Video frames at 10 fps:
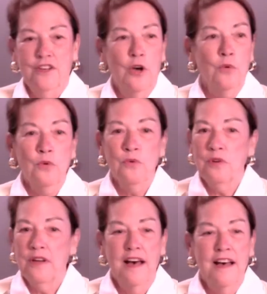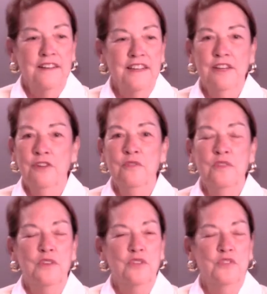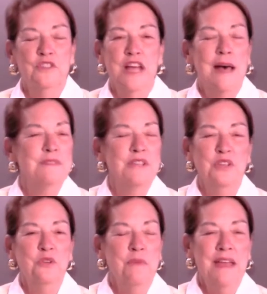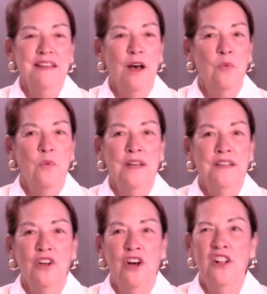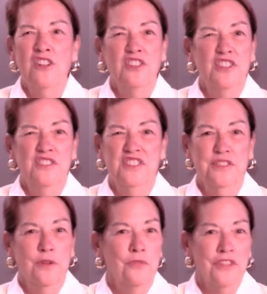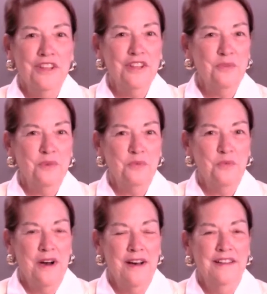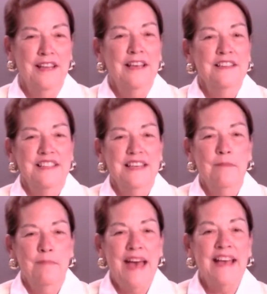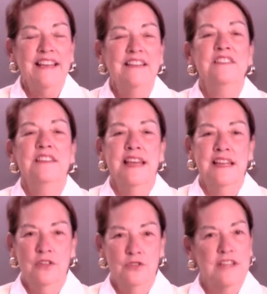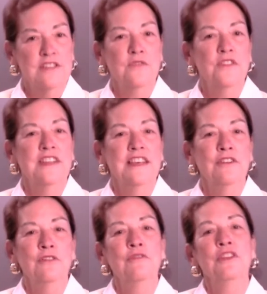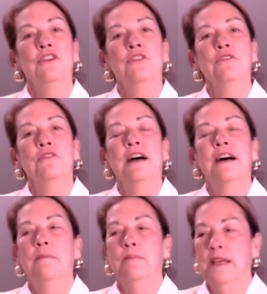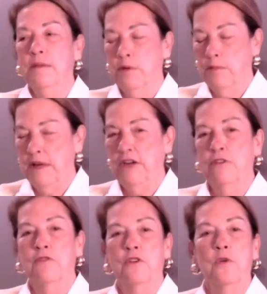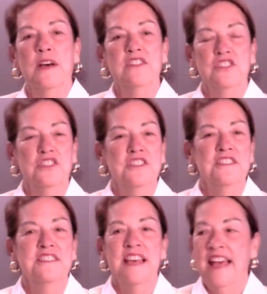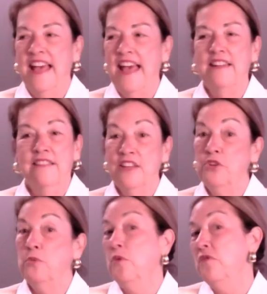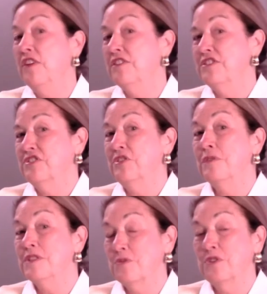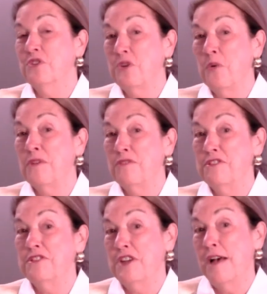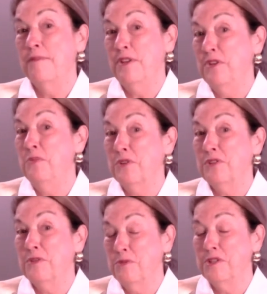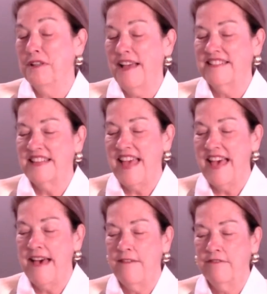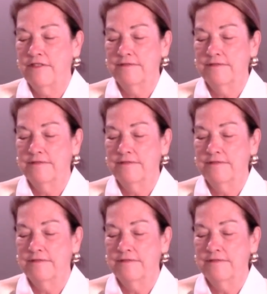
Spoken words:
go on interviews for jobs that you may not want at all or you just don't think you would want, to get back into getting dressed for the interview, being prepared for questions, and then you won't feel as nervous when you're going for the job that you really would like to have.